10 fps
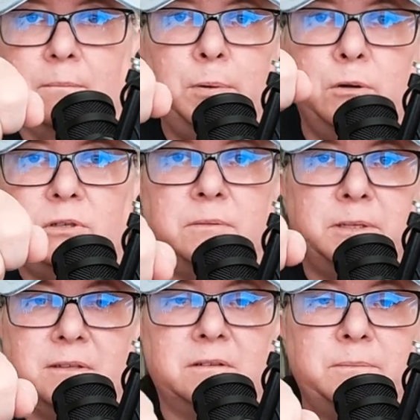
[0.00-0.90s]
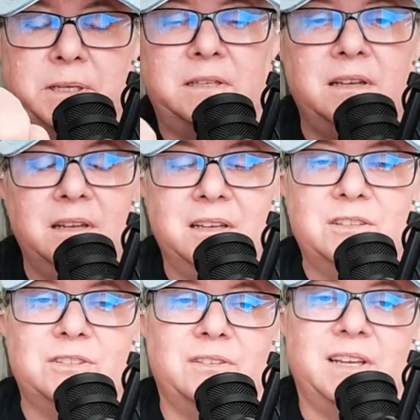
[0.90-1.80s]
poked them a little bit
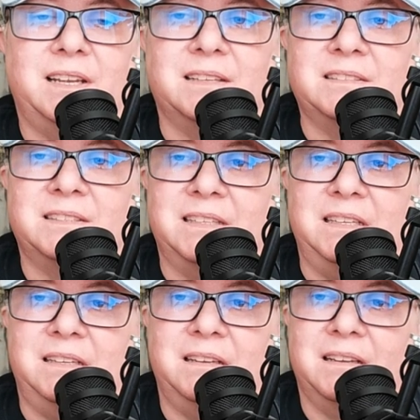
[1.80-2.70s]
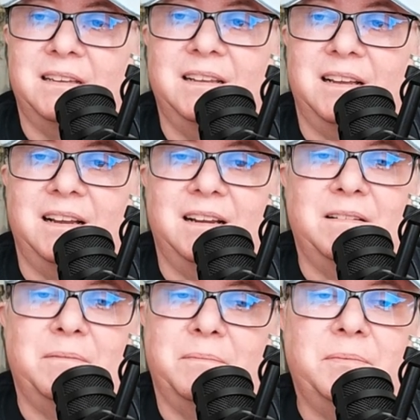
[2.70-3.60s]
so they can see
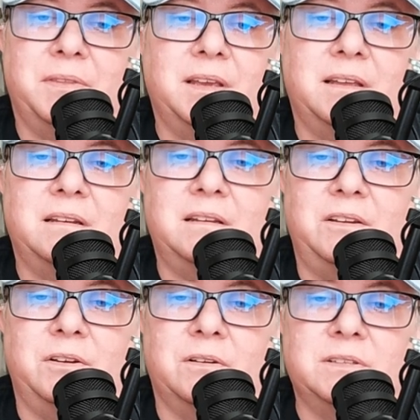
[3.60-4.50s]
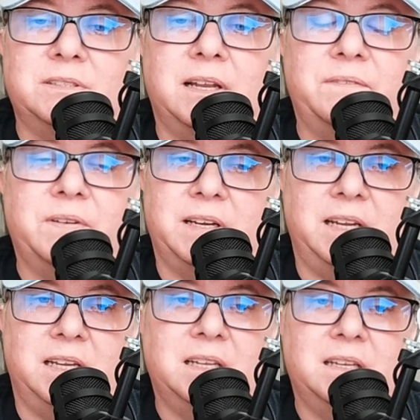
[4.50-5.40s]
that, you know, it's not
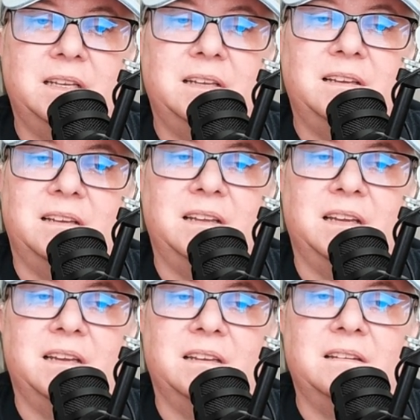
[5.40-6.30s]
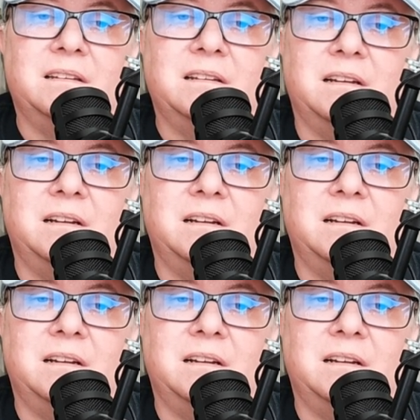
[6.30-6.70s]
funny. And,